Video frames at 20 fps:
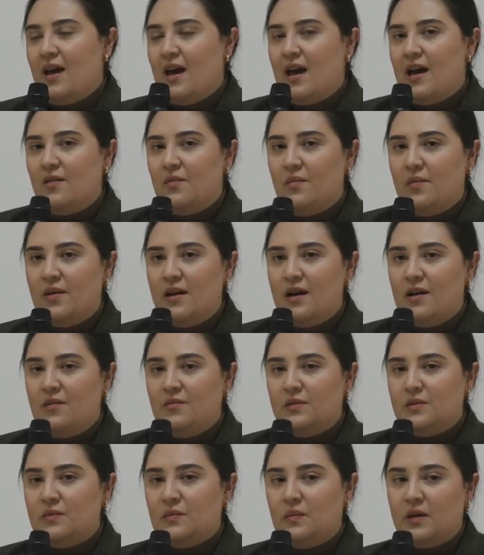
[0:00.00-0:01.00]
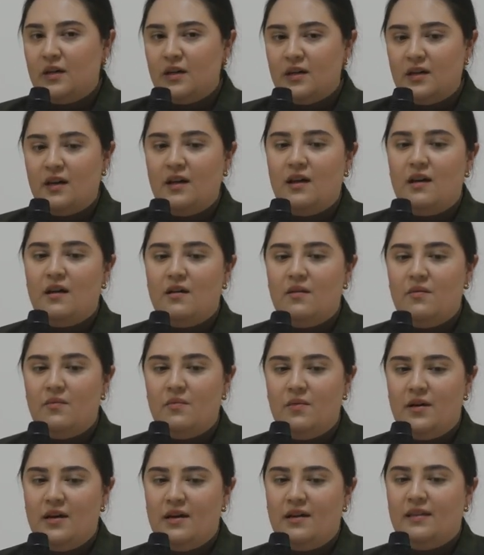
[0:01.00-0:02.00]
And when I was
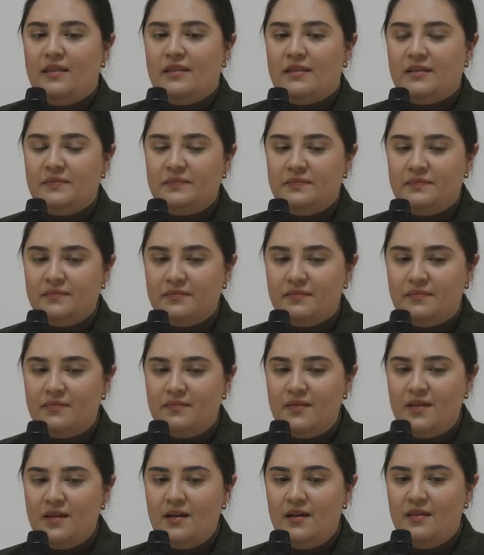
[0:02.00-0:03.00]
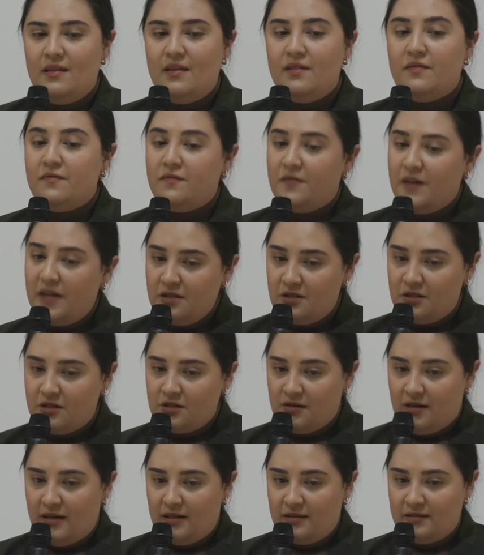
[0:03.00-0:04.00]
working with the French
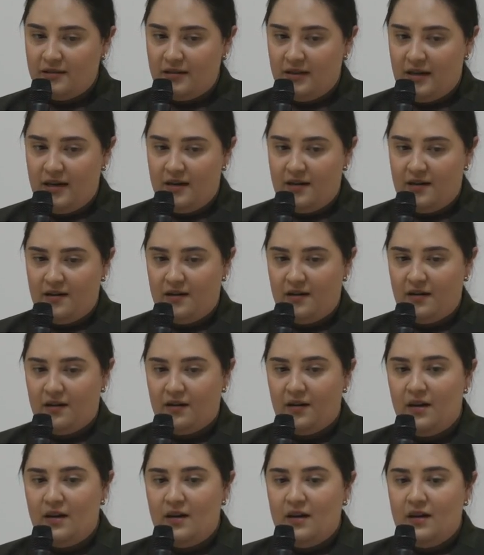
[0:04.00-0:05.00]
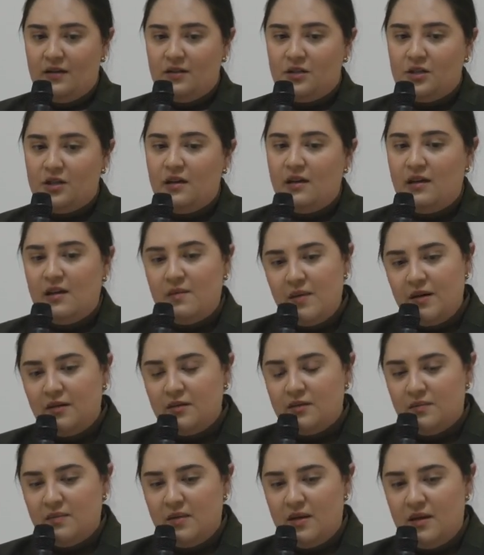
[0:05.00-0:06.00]
translator, she
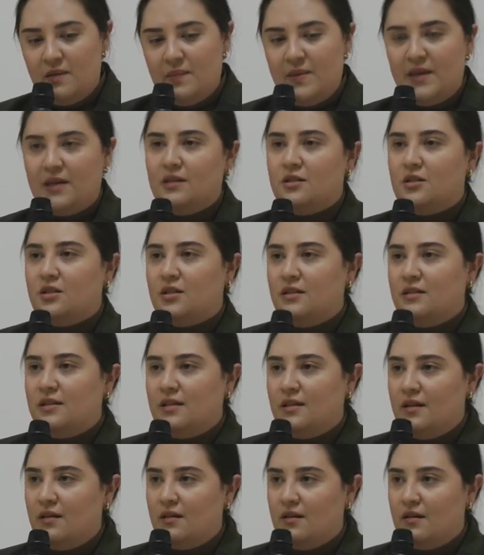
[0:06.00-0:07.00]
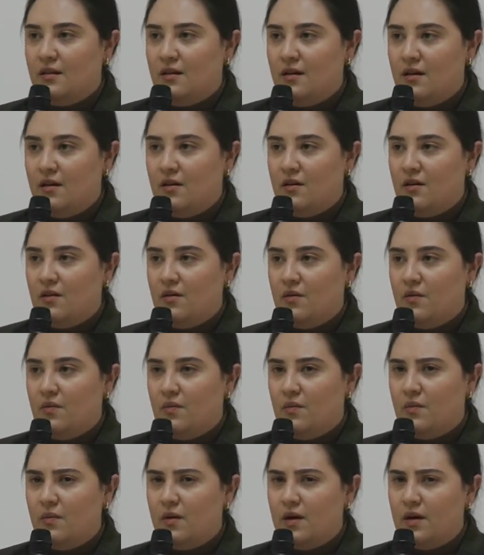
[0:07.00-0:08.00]
emailed me because she didn't know
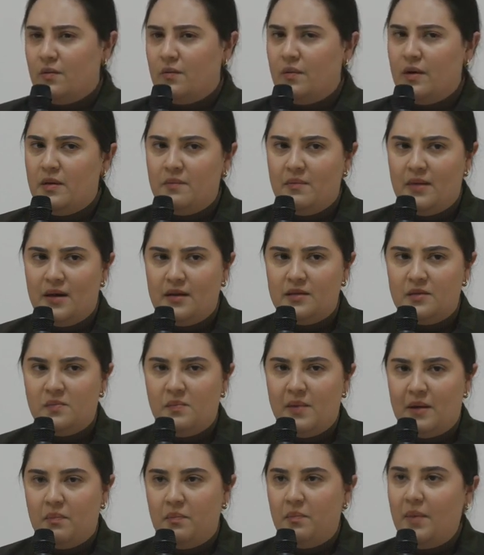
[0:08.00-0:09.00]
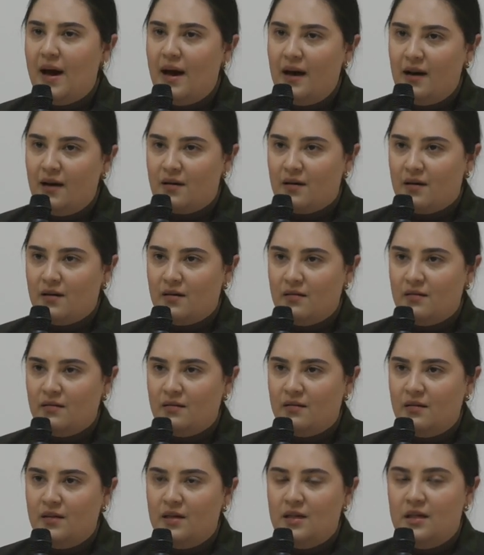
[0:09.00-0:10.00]
what we meant by
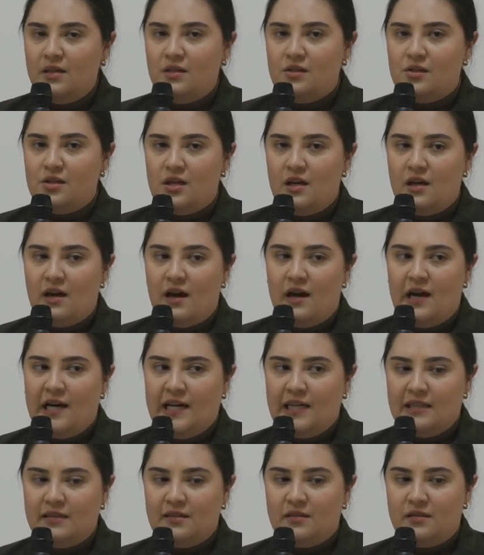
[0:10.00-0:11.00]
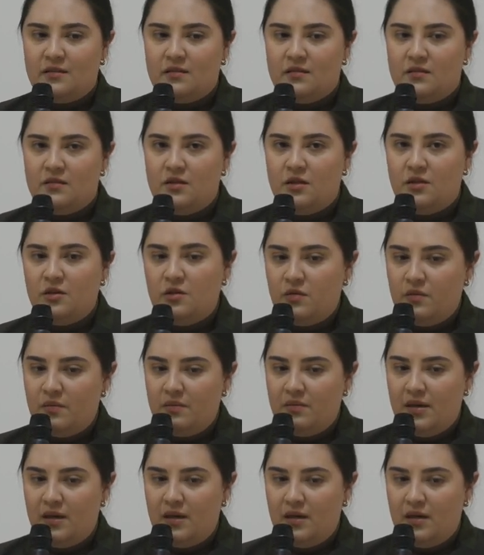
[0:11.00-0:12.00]
pattern she asked, Do you
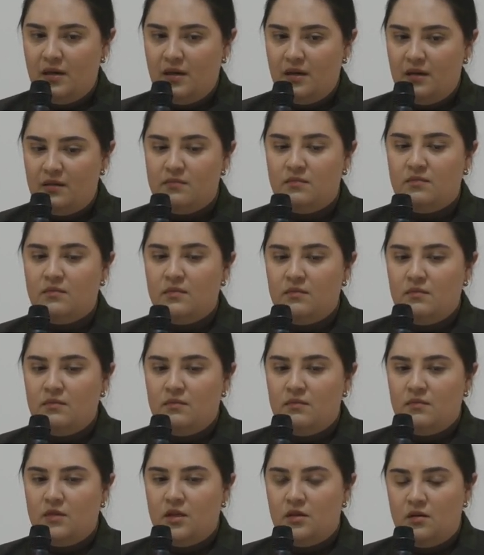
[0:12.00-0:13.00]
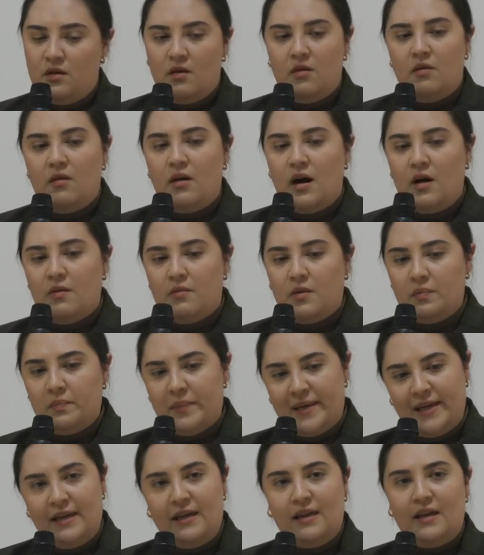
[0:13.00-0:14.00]
mean, you know, a
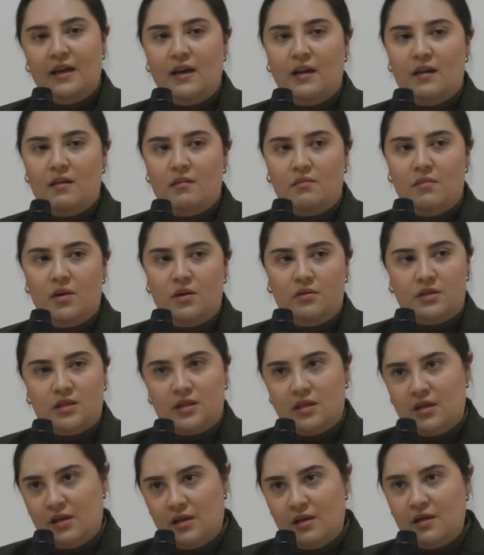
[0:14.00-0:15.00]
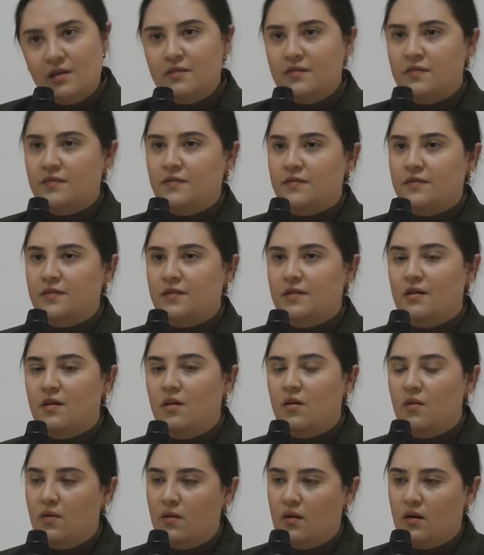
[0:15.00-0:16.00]
repeating motif,
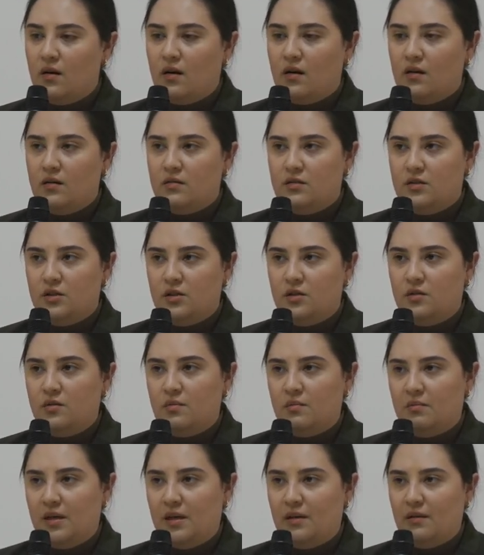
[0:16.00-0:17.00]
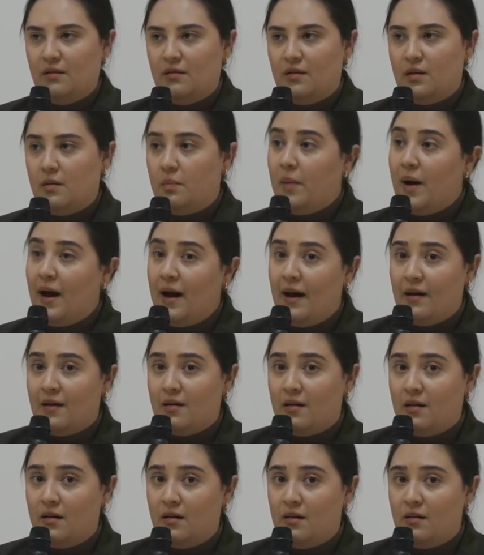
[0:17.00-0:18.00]
or do you mean the
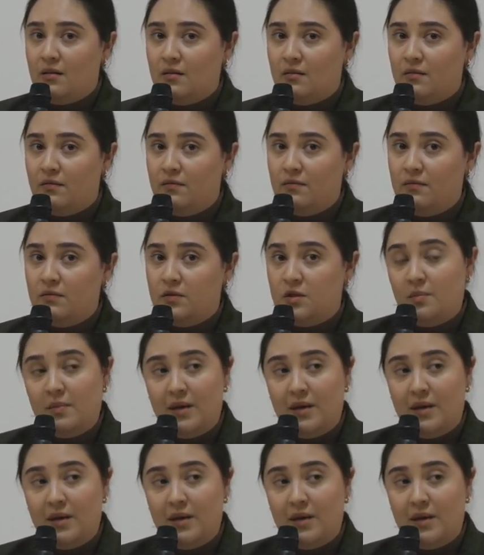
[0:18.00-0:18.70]
pattern to